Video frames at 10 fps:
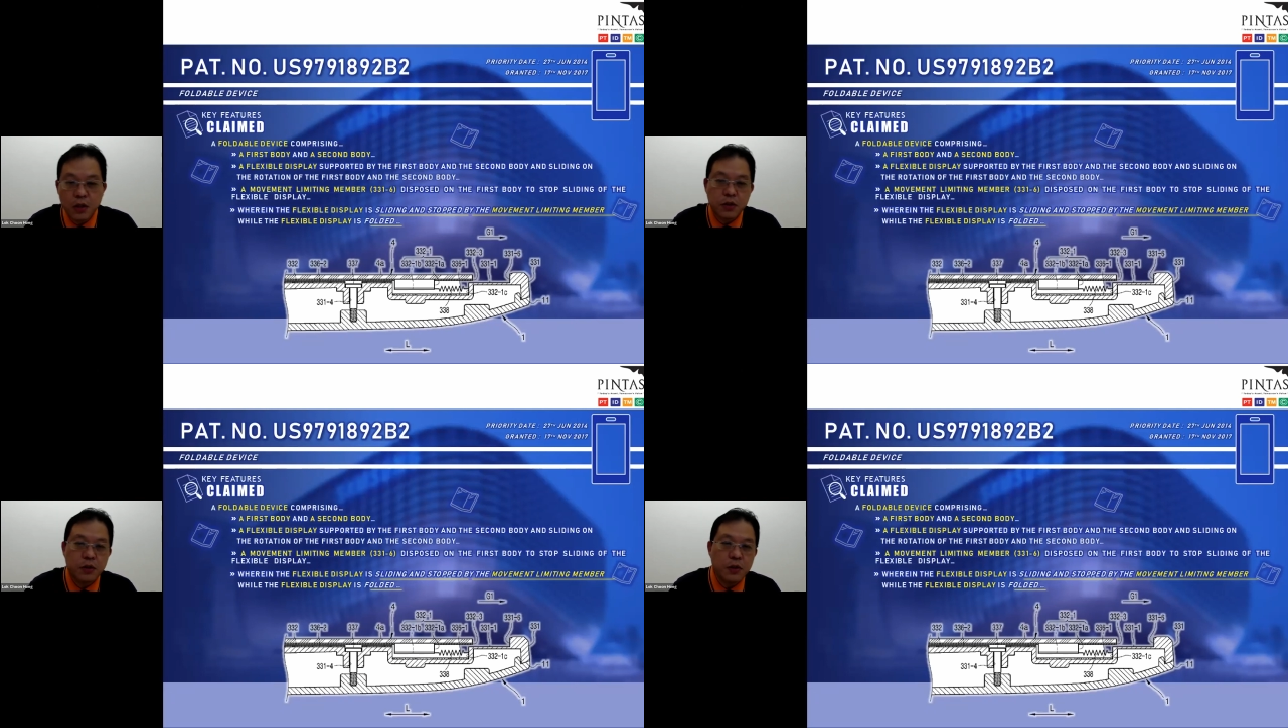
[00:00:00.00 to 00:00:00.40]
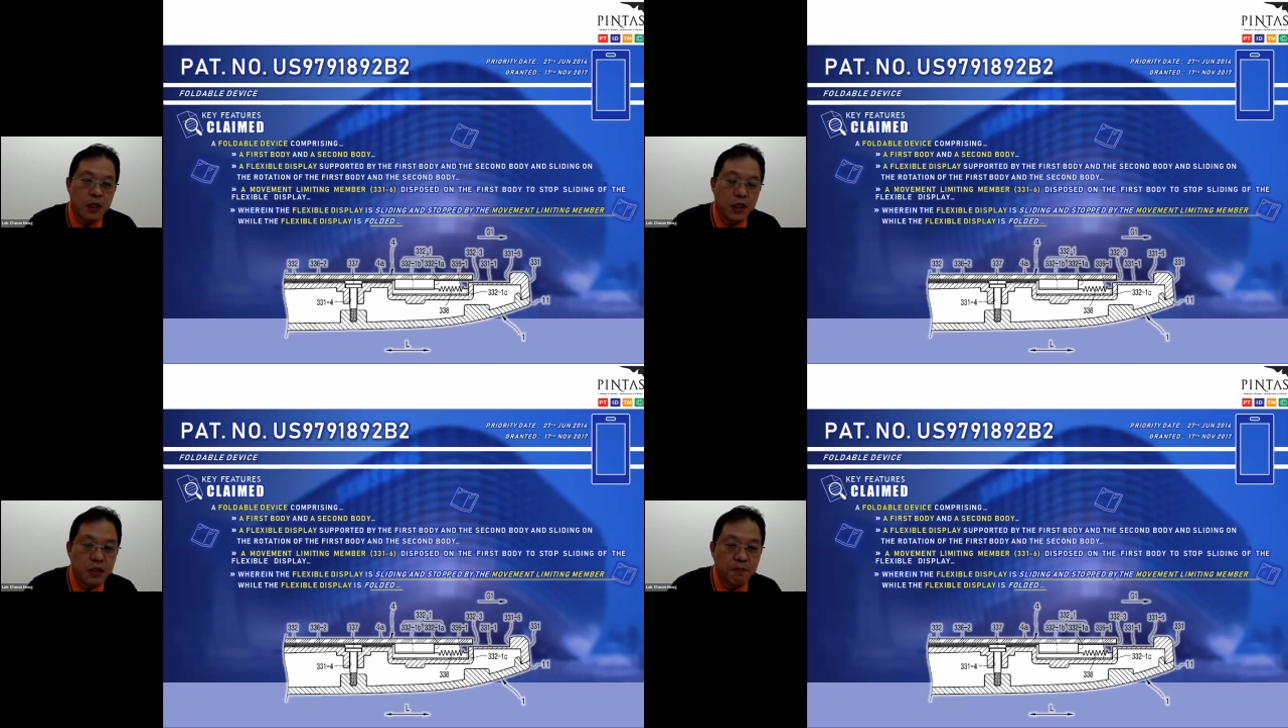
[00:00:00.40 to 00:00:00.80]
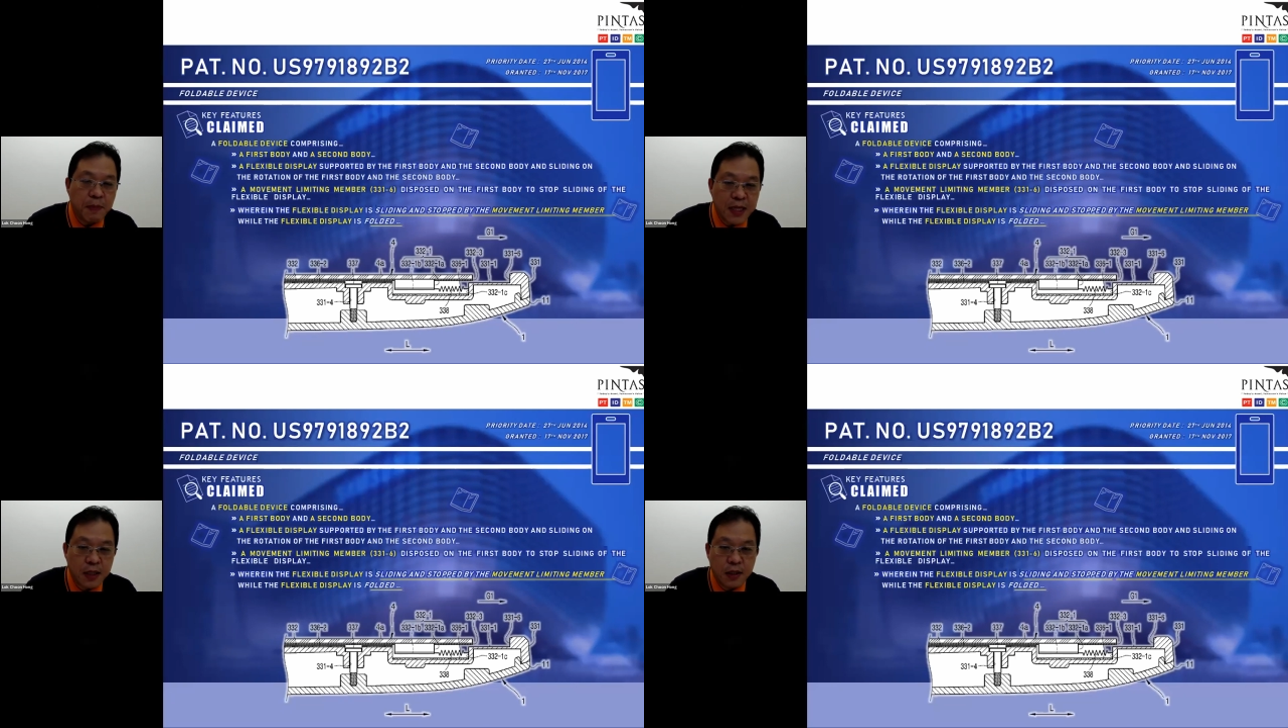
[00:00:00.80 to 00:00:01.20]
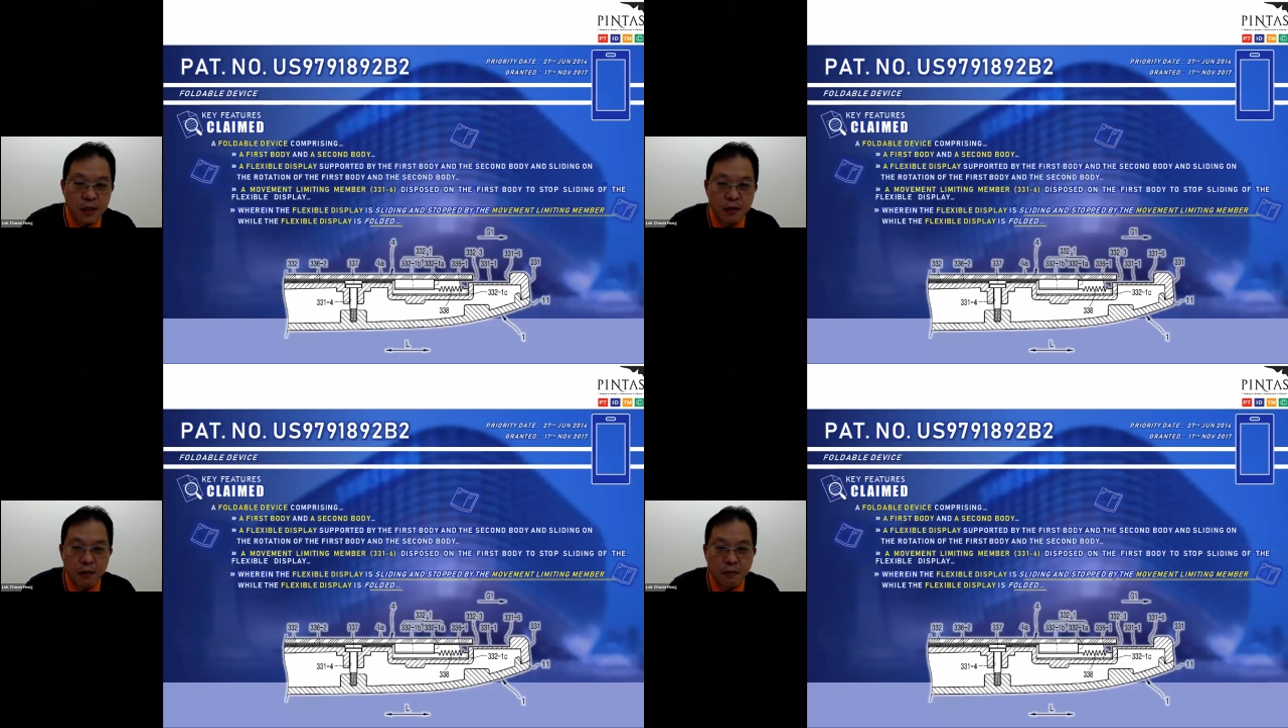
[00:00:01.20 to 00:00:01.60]
So in this
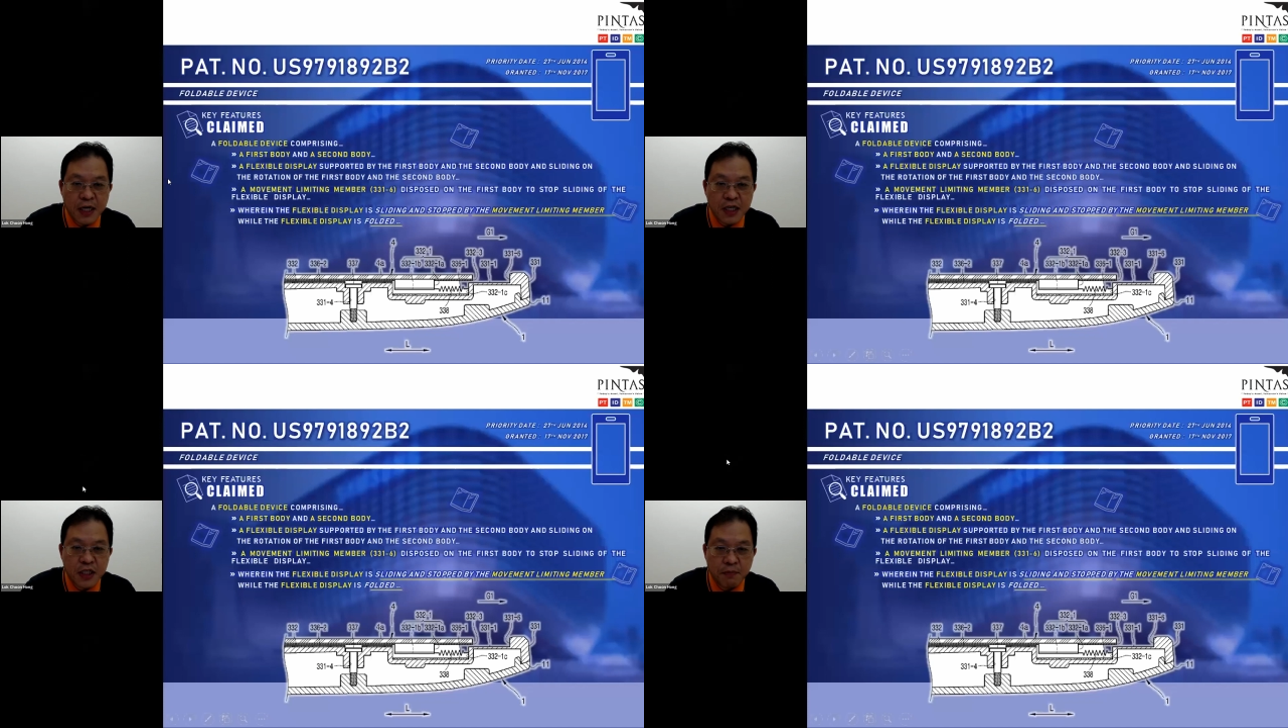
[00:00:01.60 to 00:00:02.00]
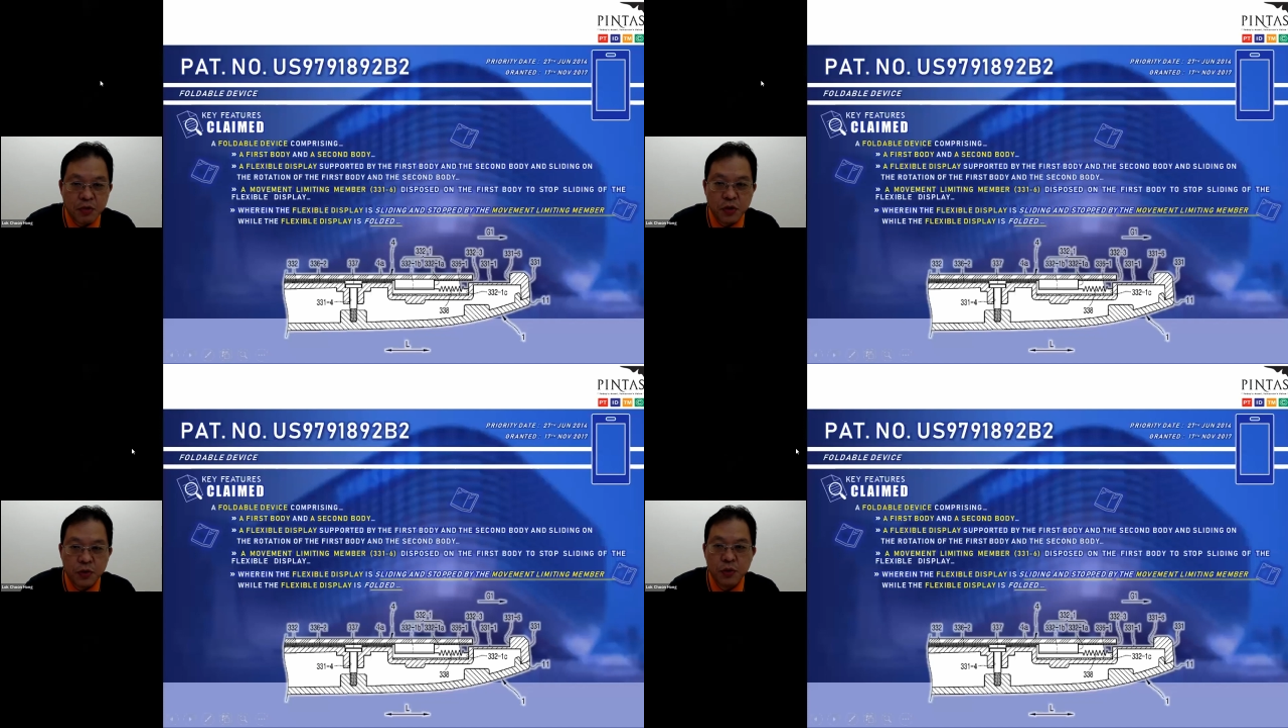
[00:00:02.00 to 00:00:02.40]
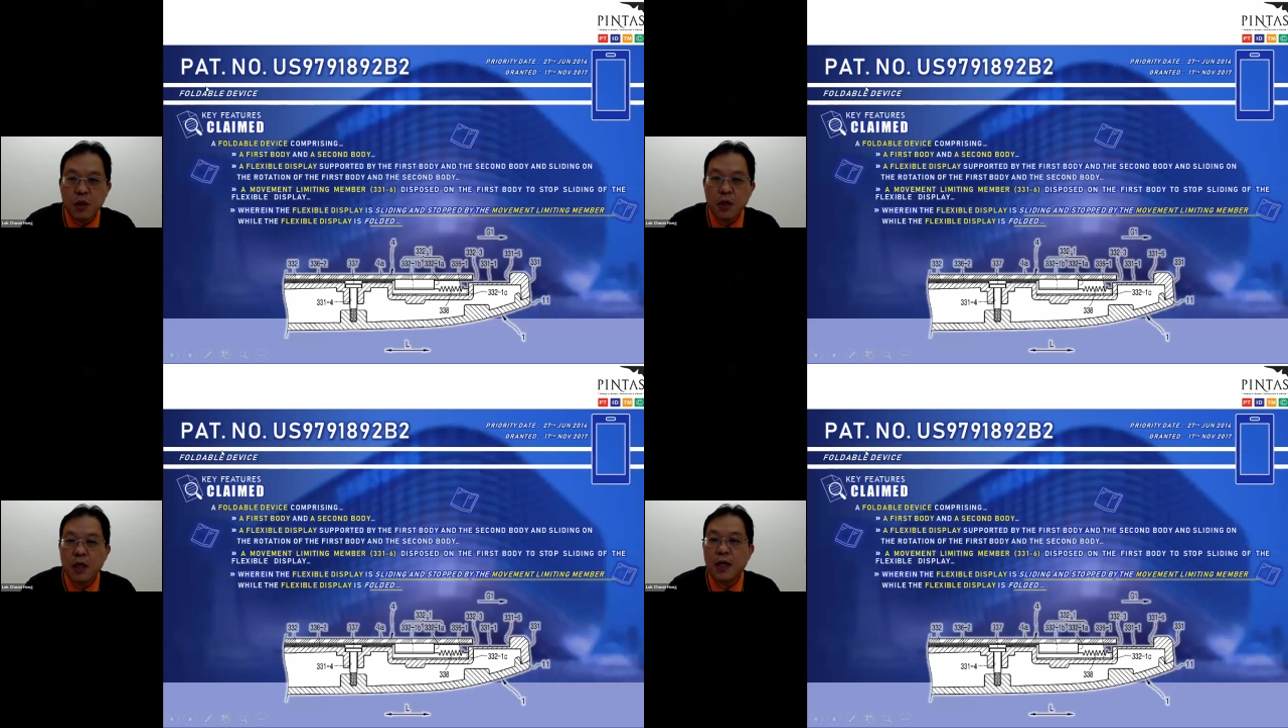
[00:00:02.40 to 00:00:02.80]
patent by Samsung,